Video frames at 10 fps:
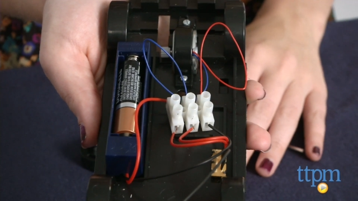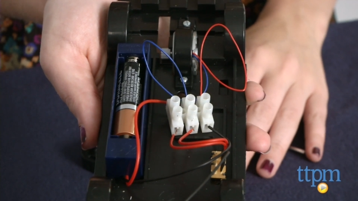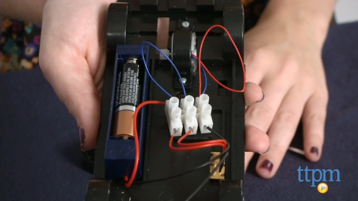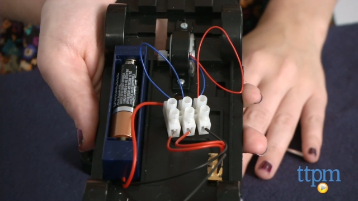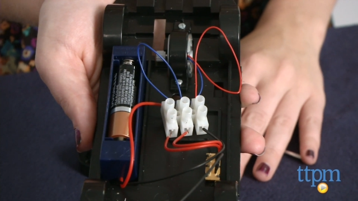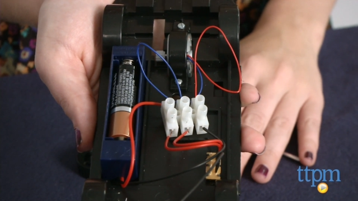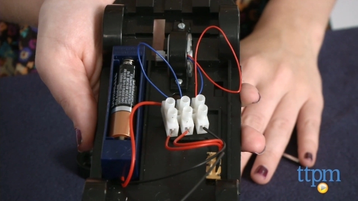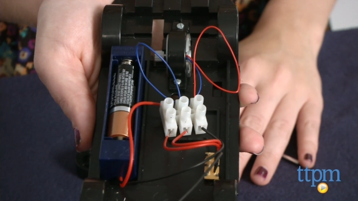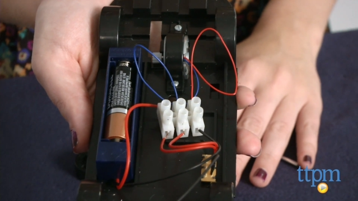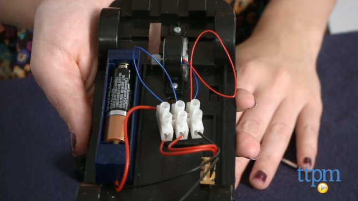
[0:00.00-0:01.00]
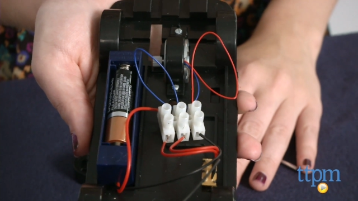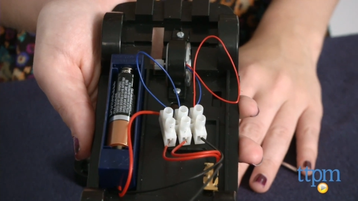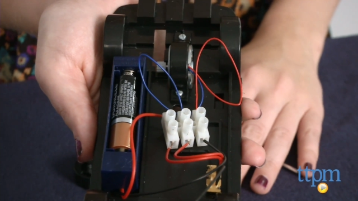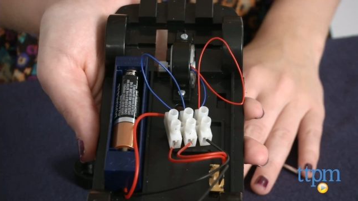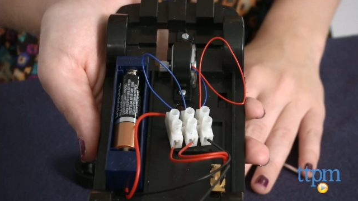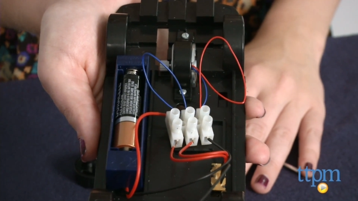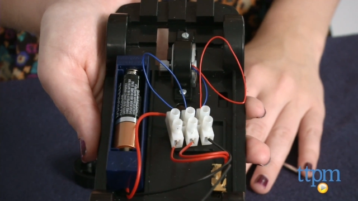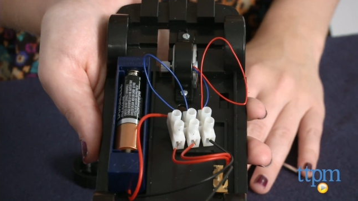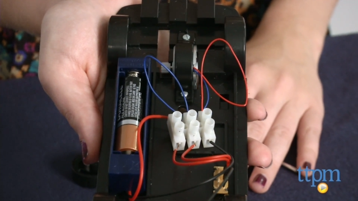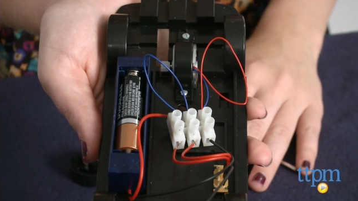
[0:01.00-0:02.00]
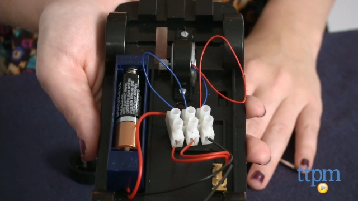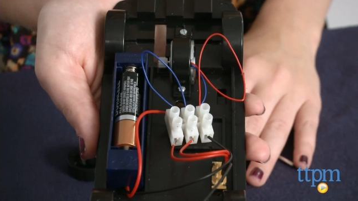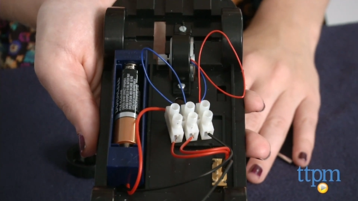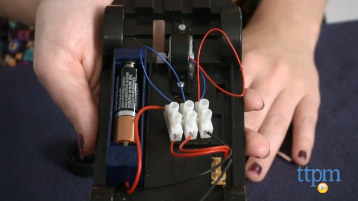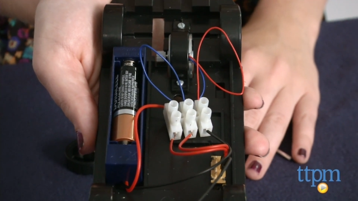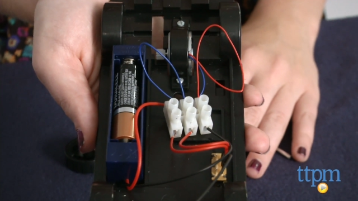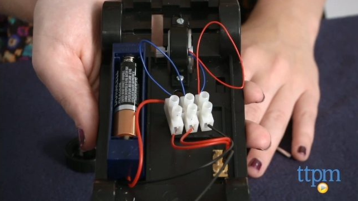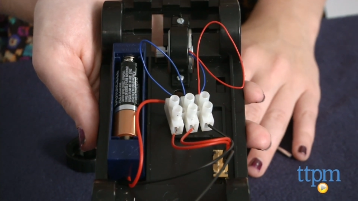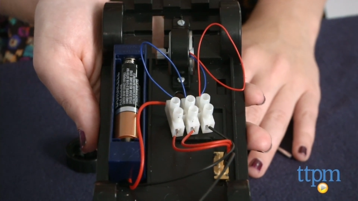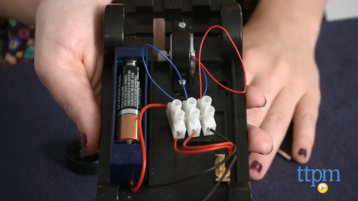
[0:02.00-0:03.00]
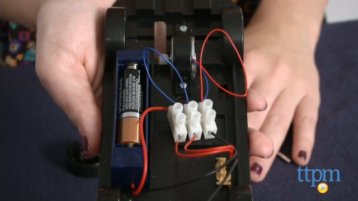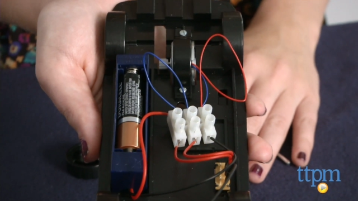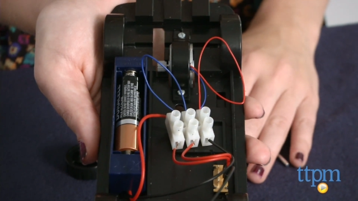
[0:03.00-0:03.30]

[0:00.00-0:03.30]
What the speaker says: Nobody's mouth can be seen.